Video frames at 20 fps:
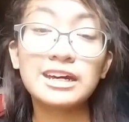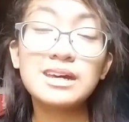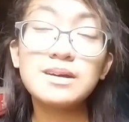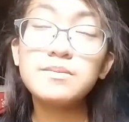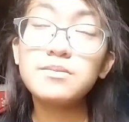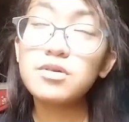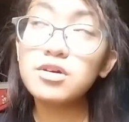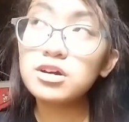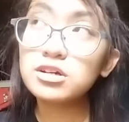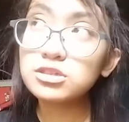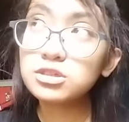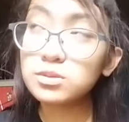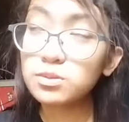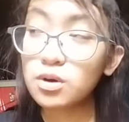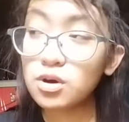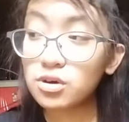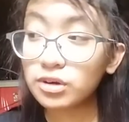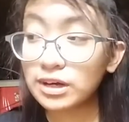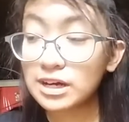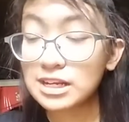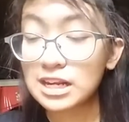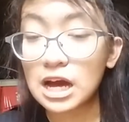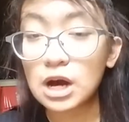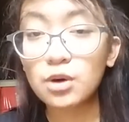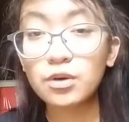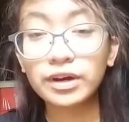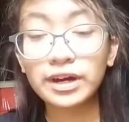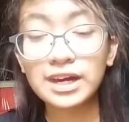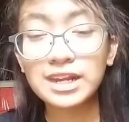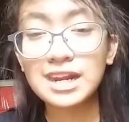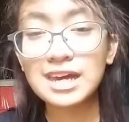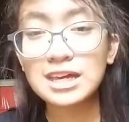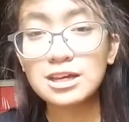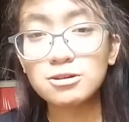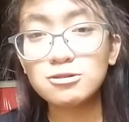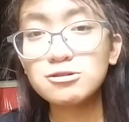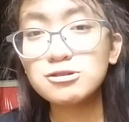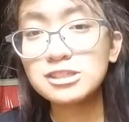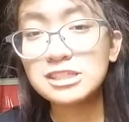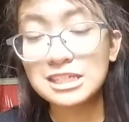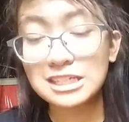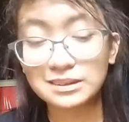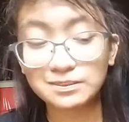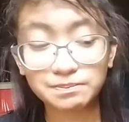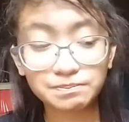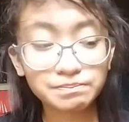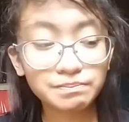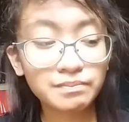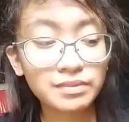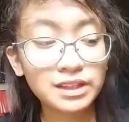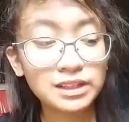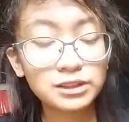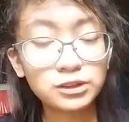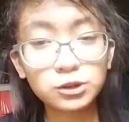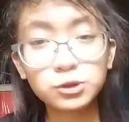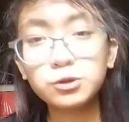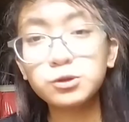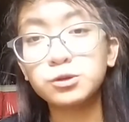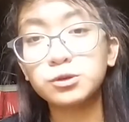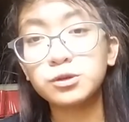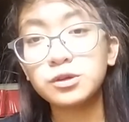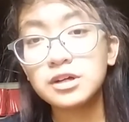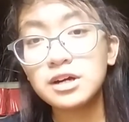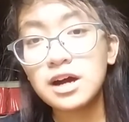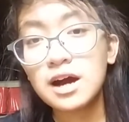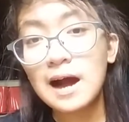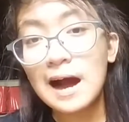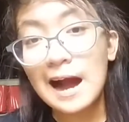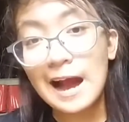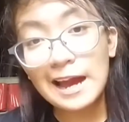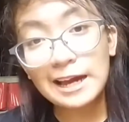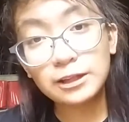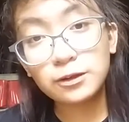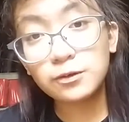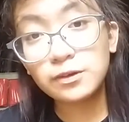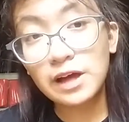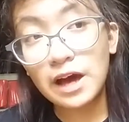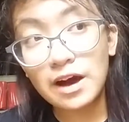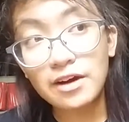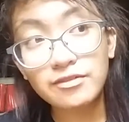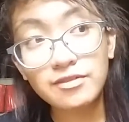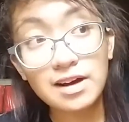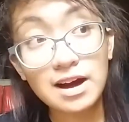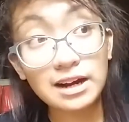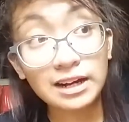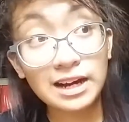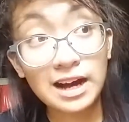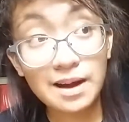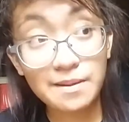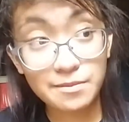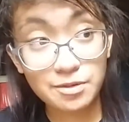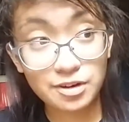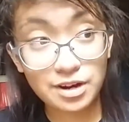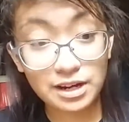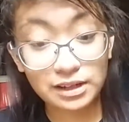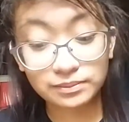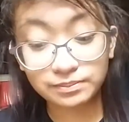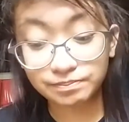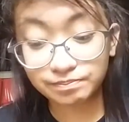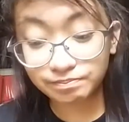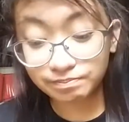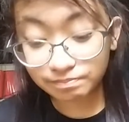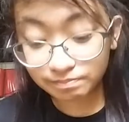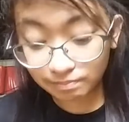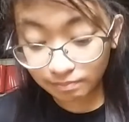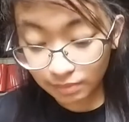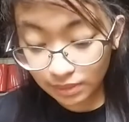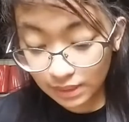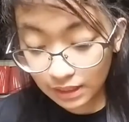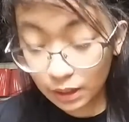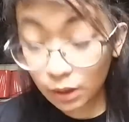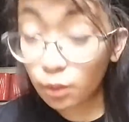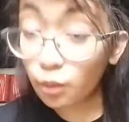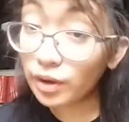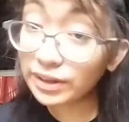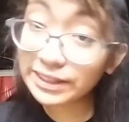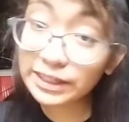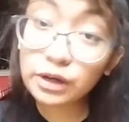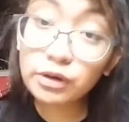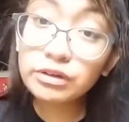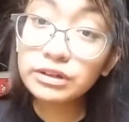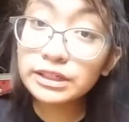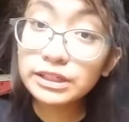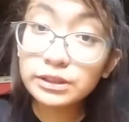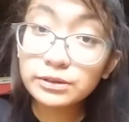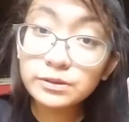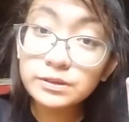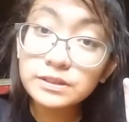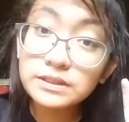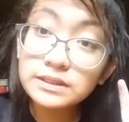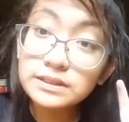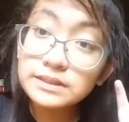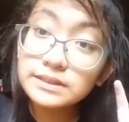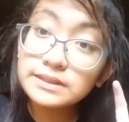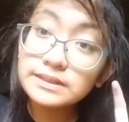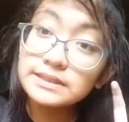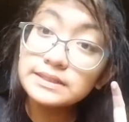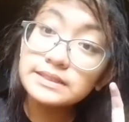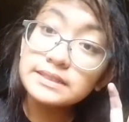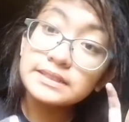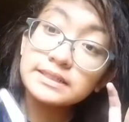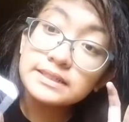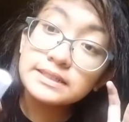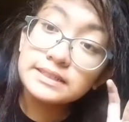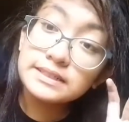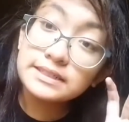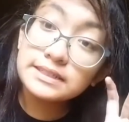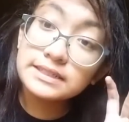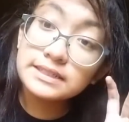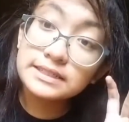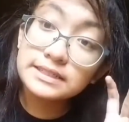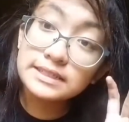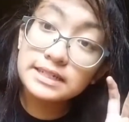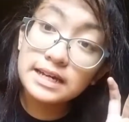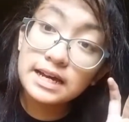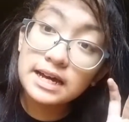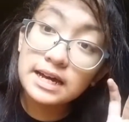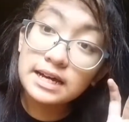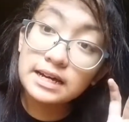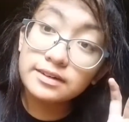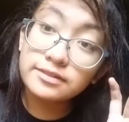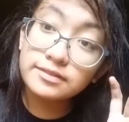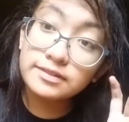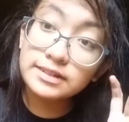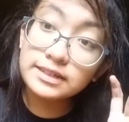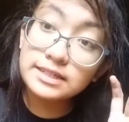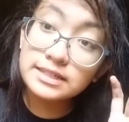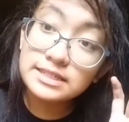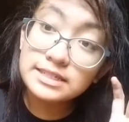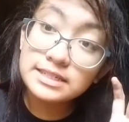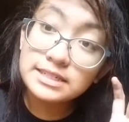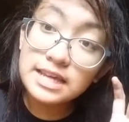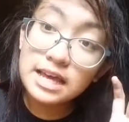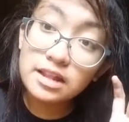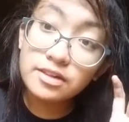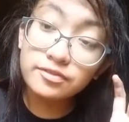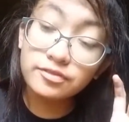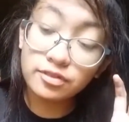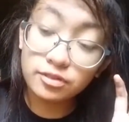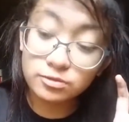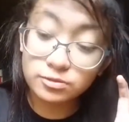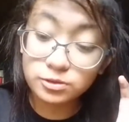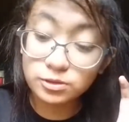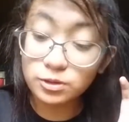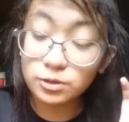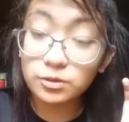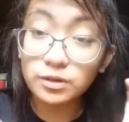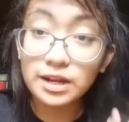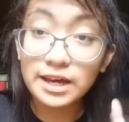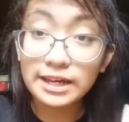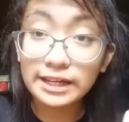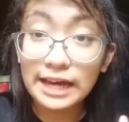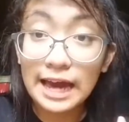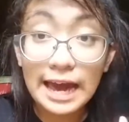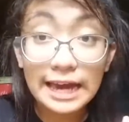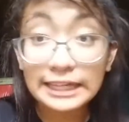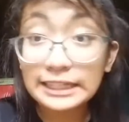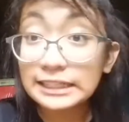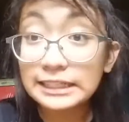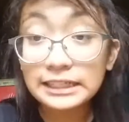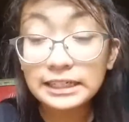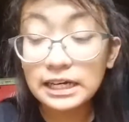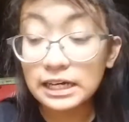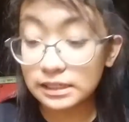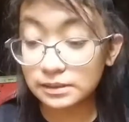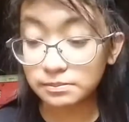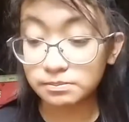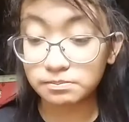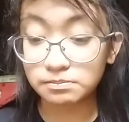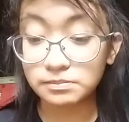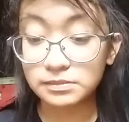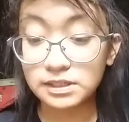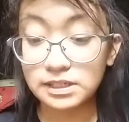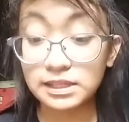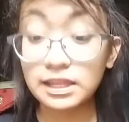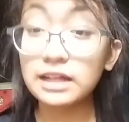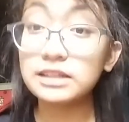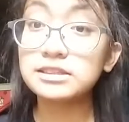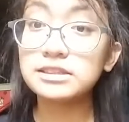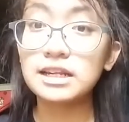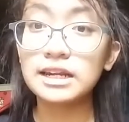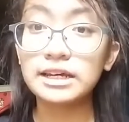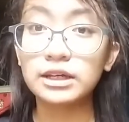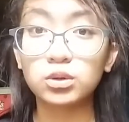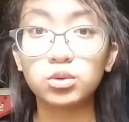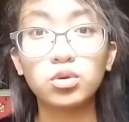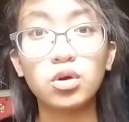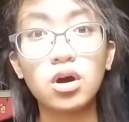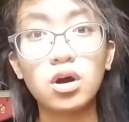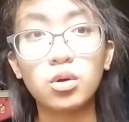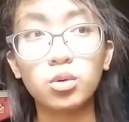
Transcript: The keyboard's broken. How can I use it? Two, I don't have a camera. What I only use is a freaking cell phone. So like I um that's like